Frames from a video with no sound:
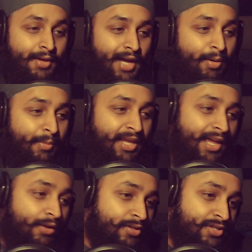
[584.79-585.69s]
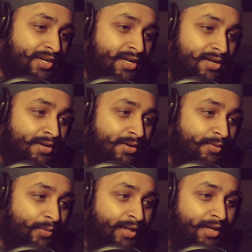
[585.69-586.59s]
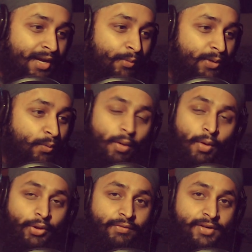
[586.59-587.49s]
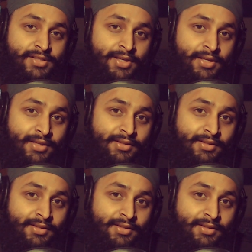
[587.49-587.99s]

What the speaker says: I'm a mechanical engineer. I went to Walla Walla University.